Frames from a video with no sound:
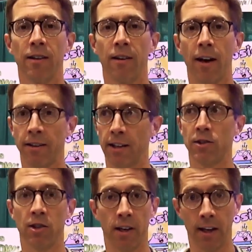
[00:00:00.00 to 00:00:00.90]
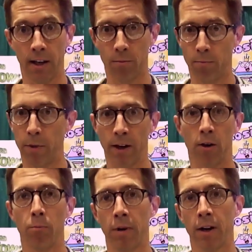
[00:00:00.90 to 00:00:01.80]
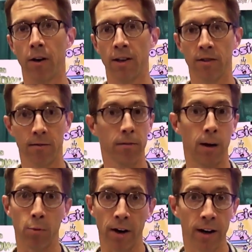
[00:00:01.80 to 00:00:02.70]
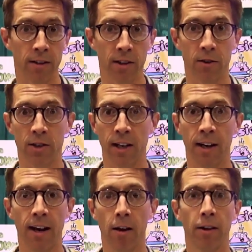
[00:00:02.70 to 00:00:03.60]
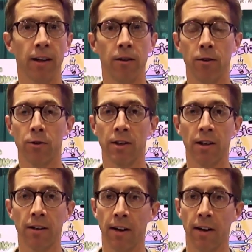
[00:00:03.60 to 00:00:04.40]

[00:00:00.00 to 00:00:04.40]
and I think that's just going to get bigger and bigger as librarians understand how they can use it,